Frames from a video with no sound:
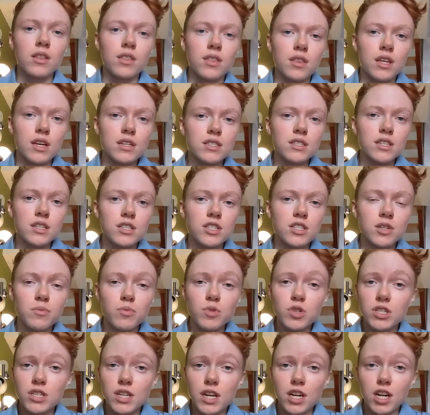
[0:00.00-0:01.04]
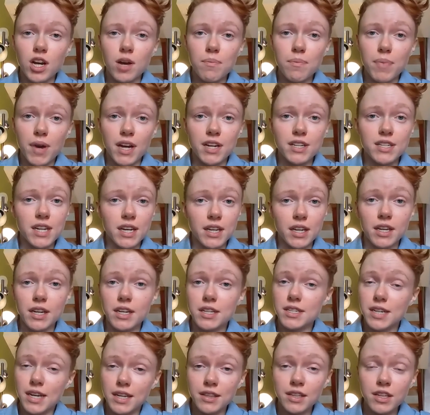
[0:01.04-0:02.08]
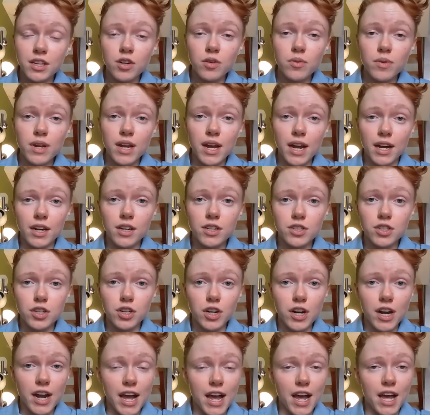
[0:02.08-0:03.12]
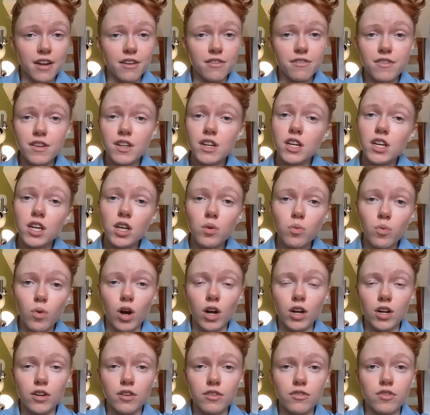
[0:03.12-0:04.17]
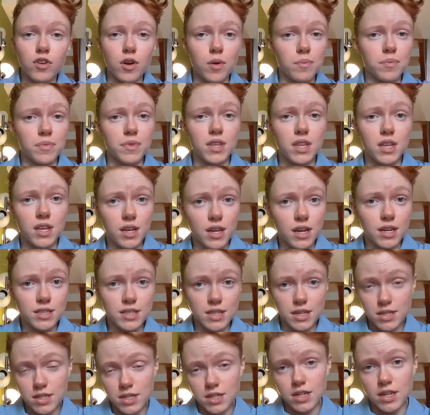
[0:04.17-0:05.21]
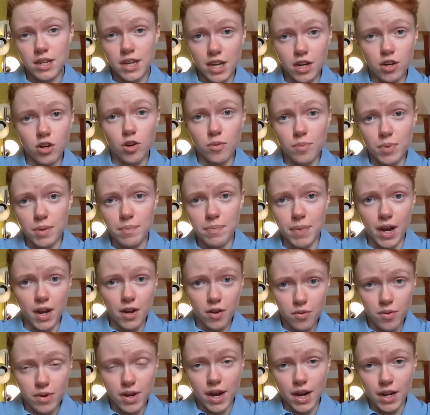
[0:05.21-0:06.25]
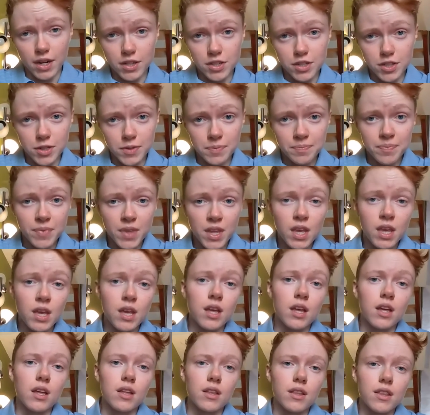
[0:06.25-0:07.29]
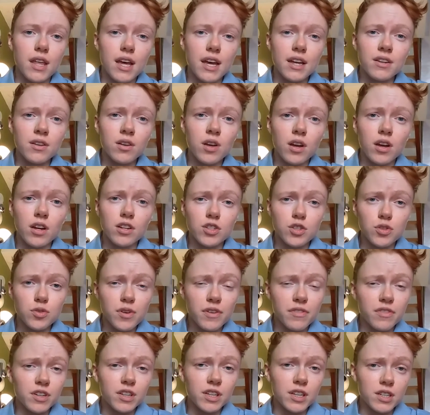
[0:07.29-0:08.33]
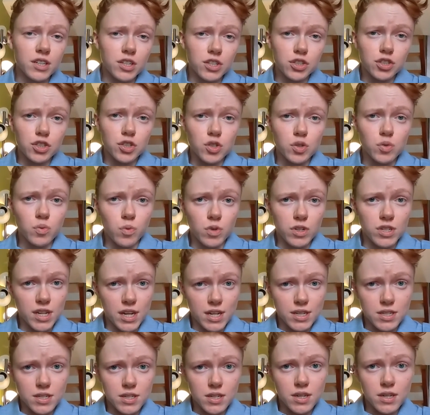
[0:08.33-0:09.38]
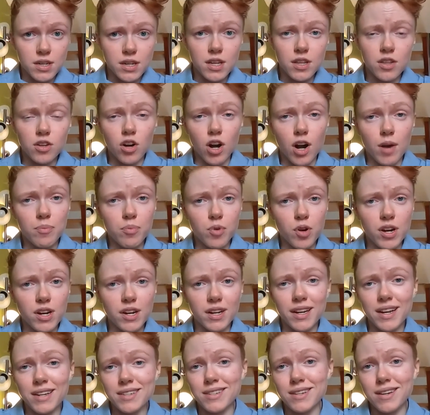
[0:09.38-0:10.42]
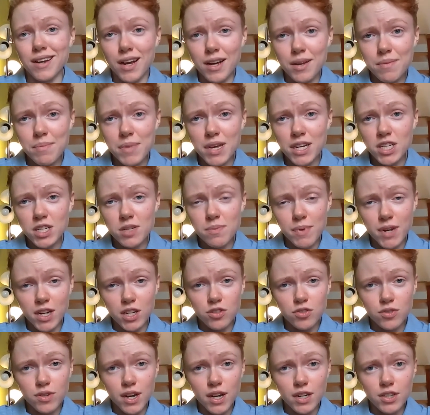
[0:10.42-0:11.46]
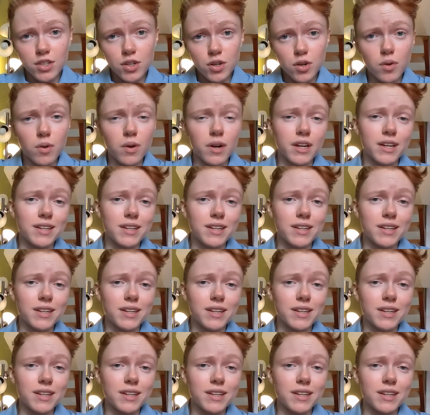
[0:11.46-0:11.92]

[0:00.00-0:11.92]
This system was set up by taking a 10-liter reactor and feeding in water from the existing anaerobic bioreactor. Then, two different conditions were tested, either operating as an unmixed batch reactor or a